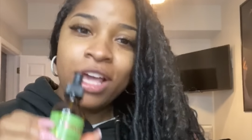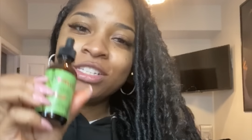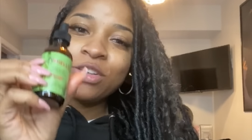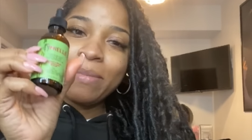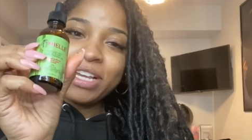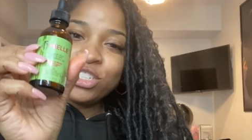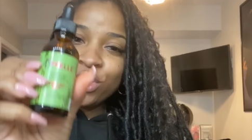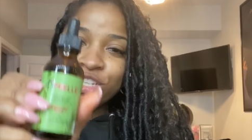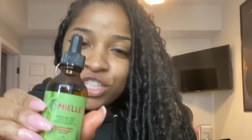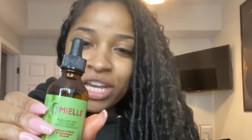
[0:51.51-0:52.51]
So make sure
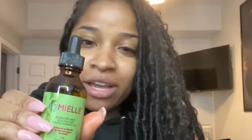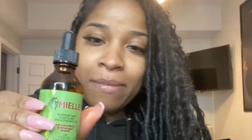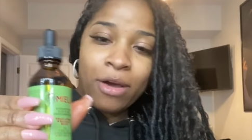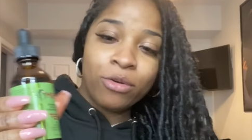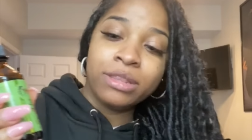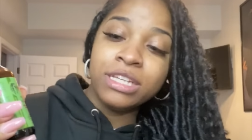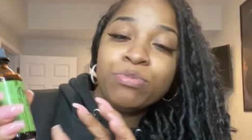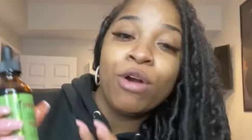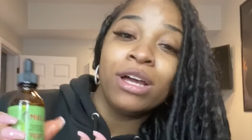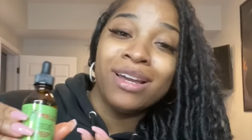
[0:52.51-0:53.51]
you check them out. This
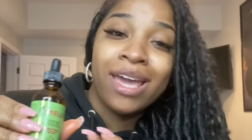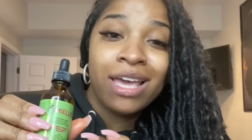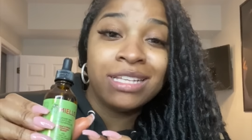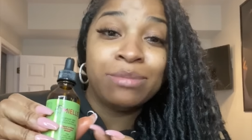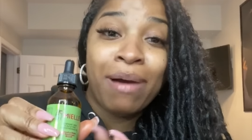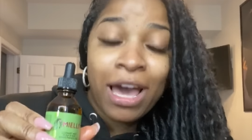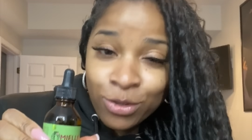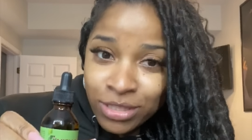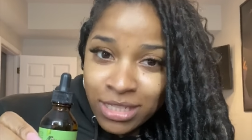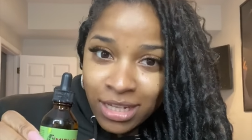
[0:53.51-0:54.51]
product has
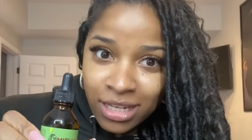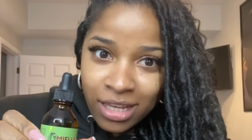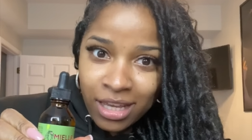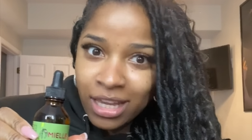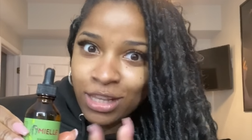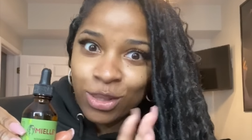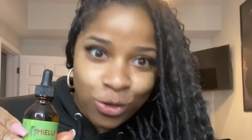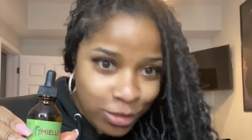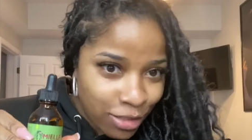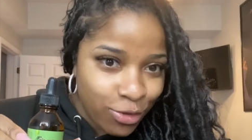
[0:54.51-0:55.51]
biotin in it, and
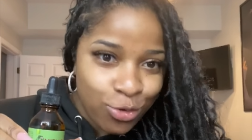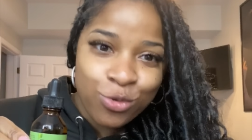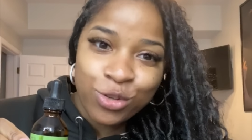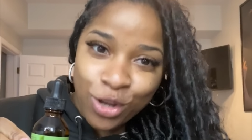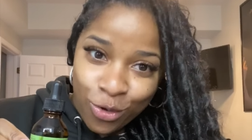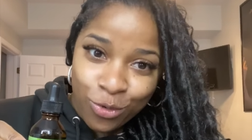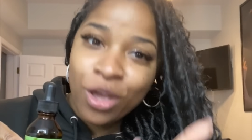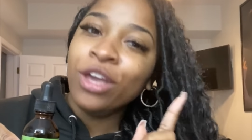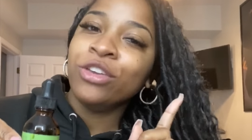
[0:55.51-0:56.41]
those of you who know,